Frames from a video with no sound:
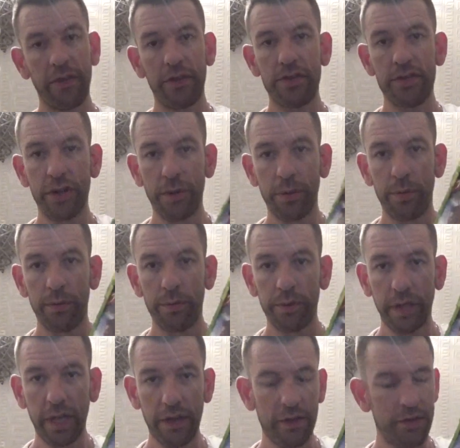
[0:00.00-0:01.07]
two
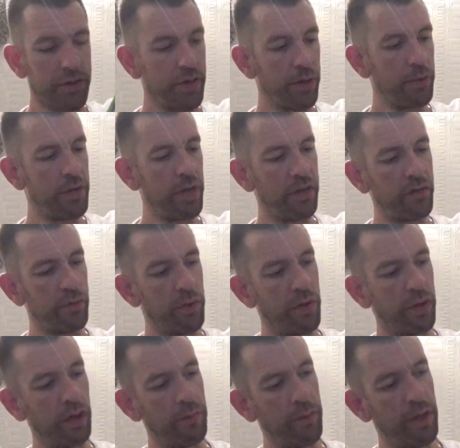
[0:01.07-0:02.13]
discs with
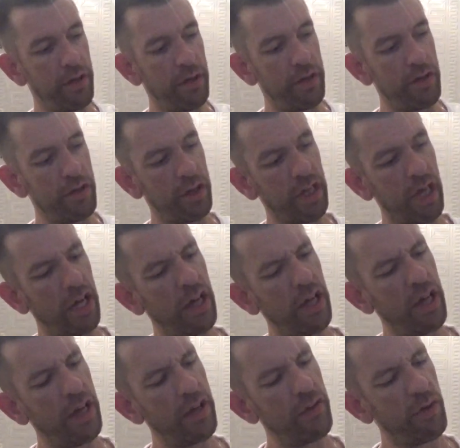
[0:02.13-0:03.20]
the limited edition. You
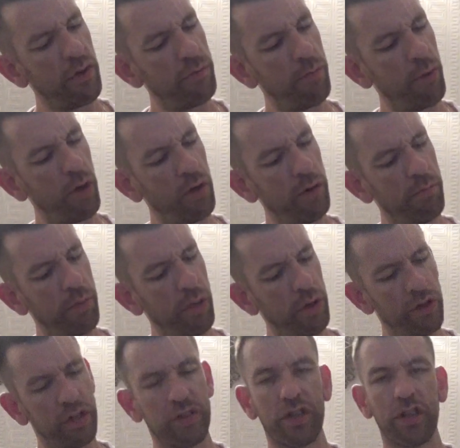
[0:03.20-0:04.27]
get so it's
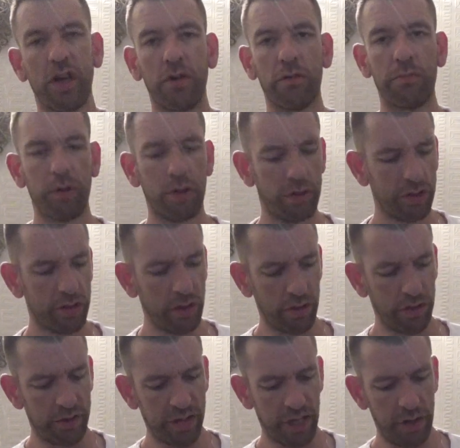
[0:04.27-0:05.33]
bonus
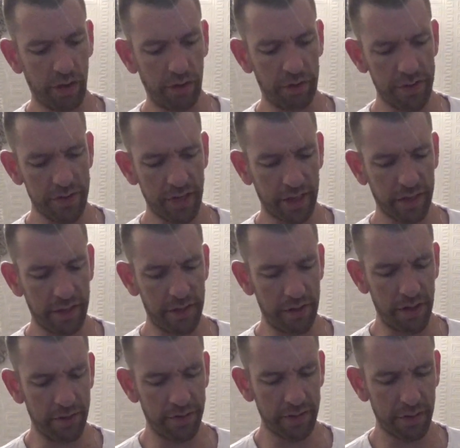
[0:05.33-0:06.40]
content on the second
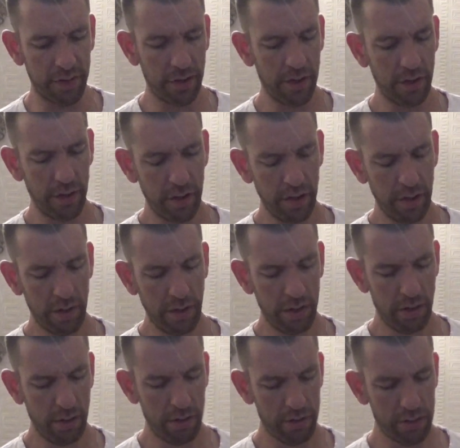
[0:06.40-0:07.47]
disc.
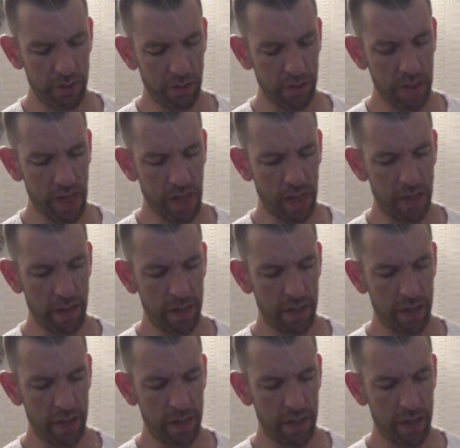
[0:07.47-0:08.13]
So yeah,